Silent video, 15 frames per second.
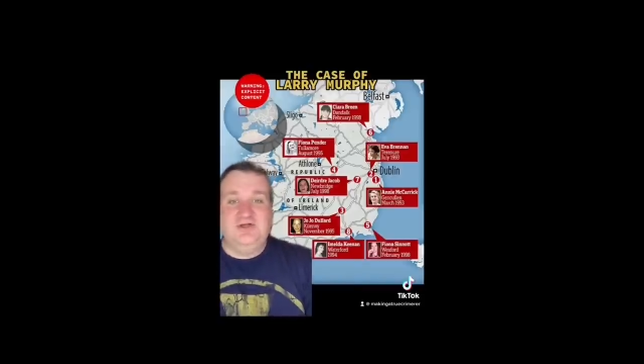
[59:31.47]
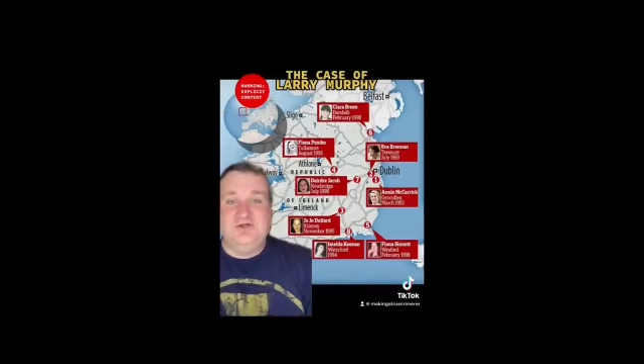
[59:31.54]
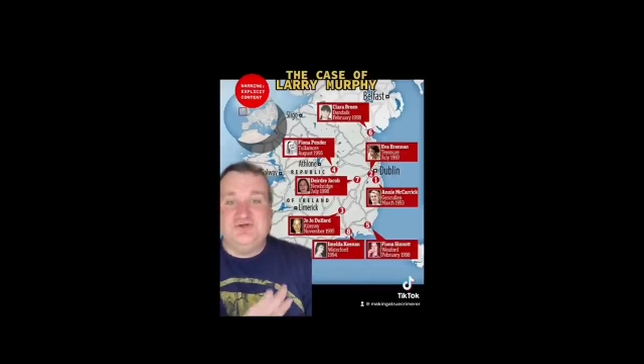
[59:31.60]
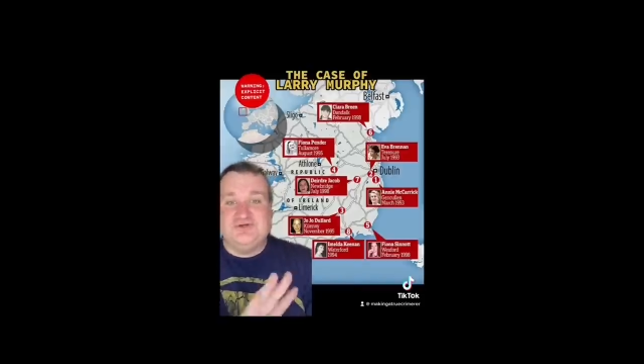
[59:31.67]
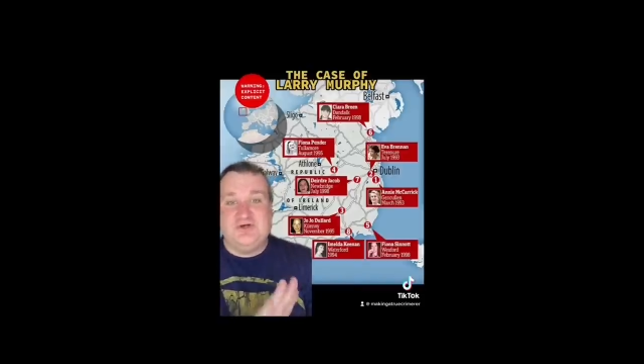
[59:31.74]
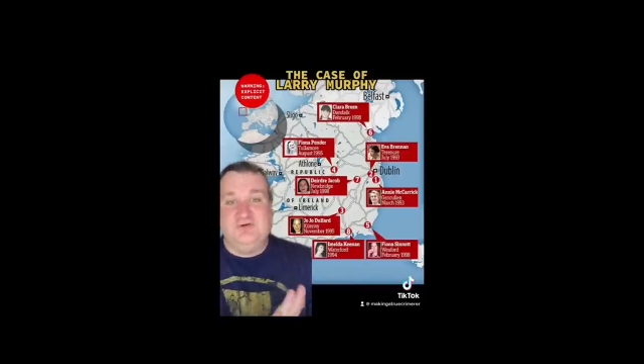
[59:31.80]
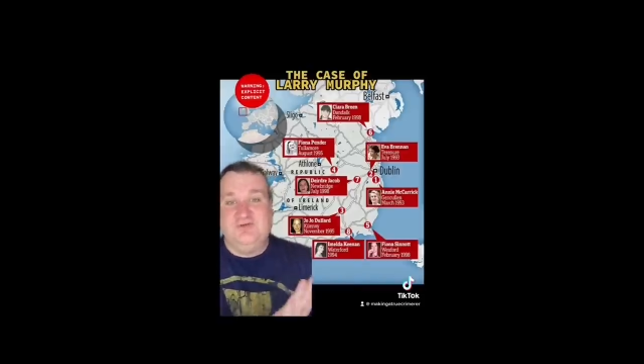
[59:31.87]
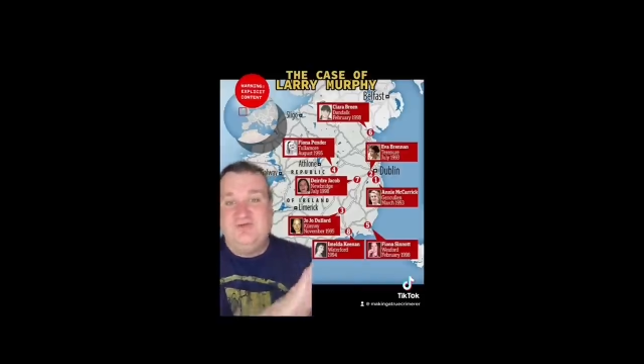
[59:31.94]

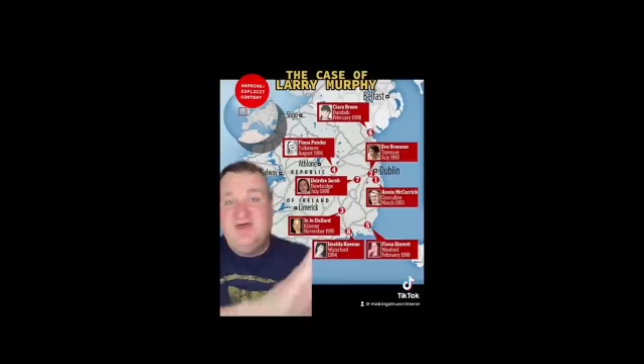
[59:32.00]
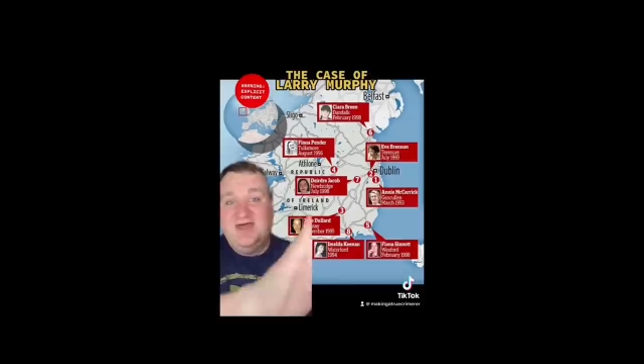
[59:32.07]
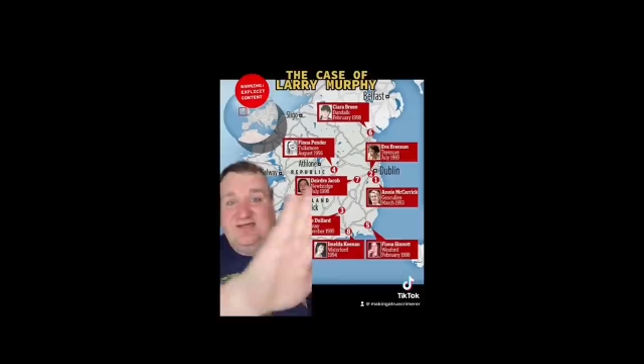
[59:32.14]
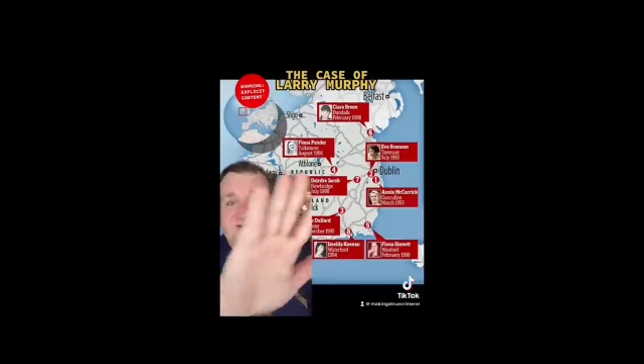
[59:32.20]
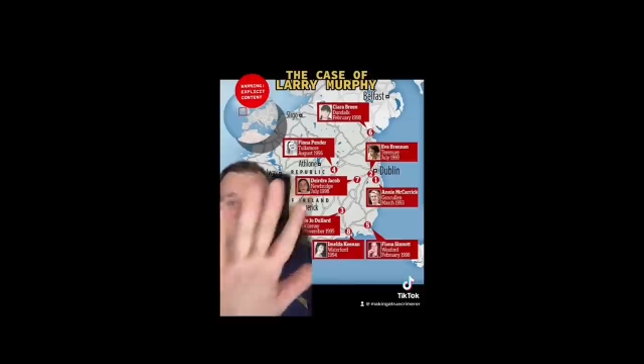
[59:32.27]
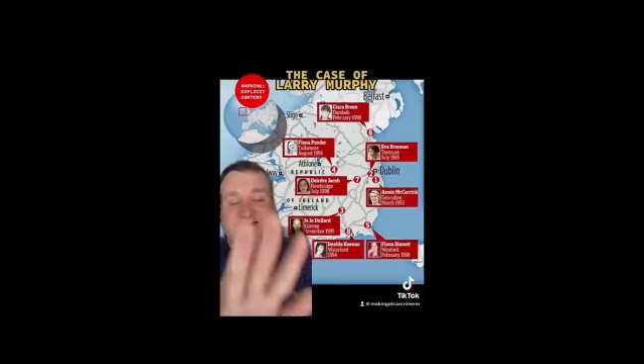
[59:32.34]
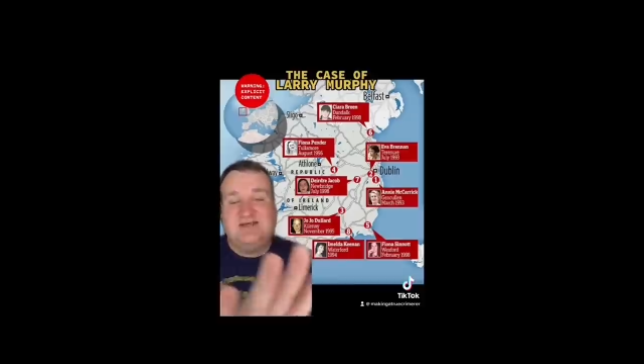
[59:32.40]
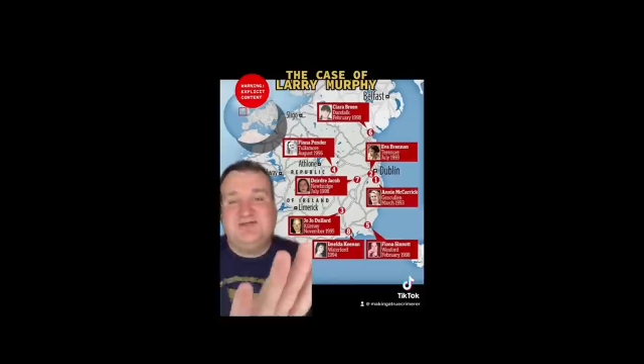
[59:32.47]
So
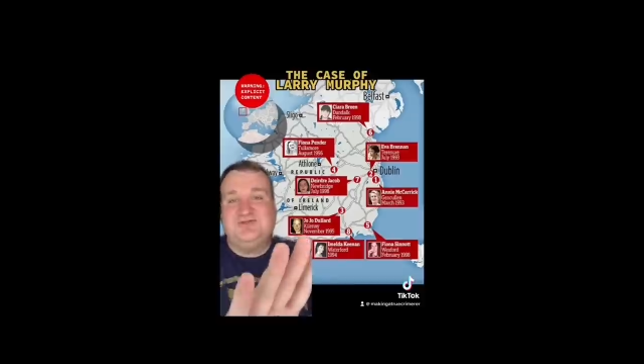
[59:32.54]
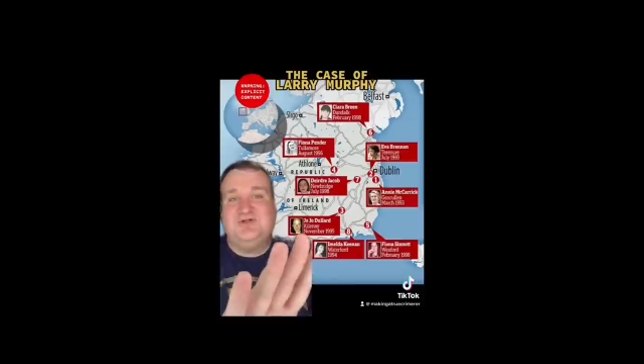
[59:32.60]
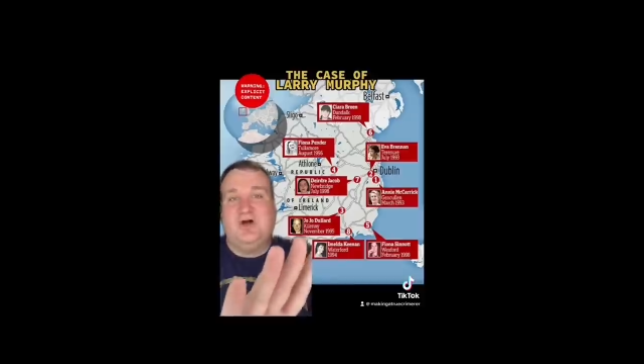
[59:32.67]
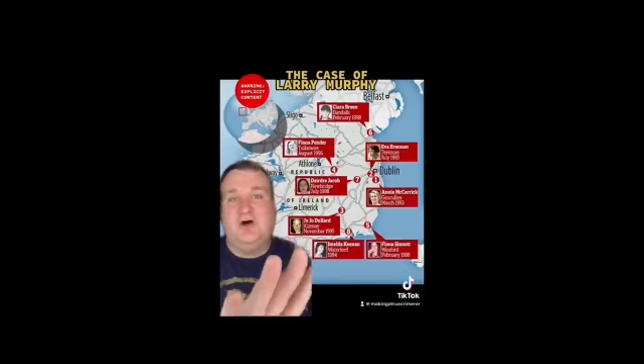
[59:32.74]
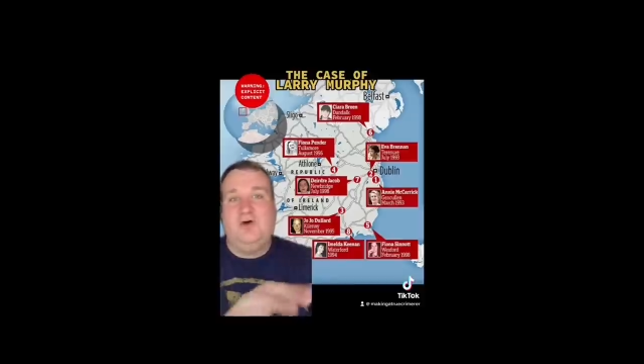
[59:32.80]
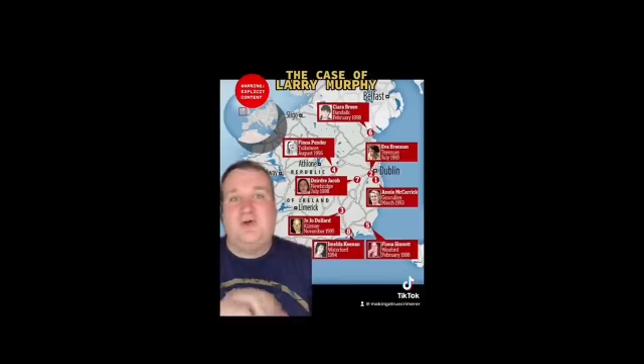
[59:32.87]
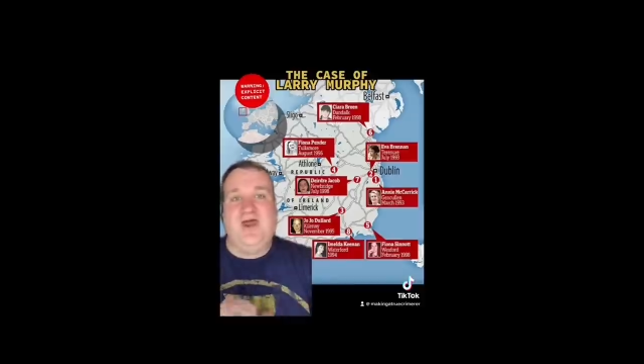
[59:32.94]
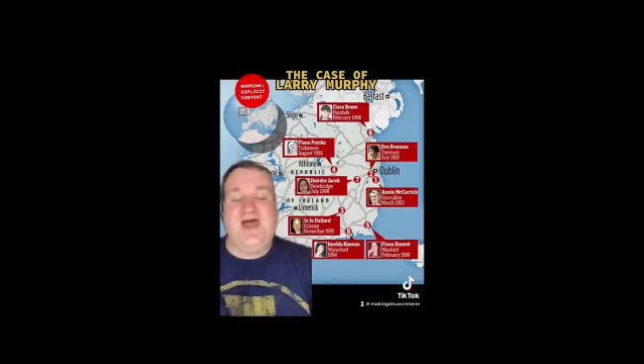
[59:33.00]
this is known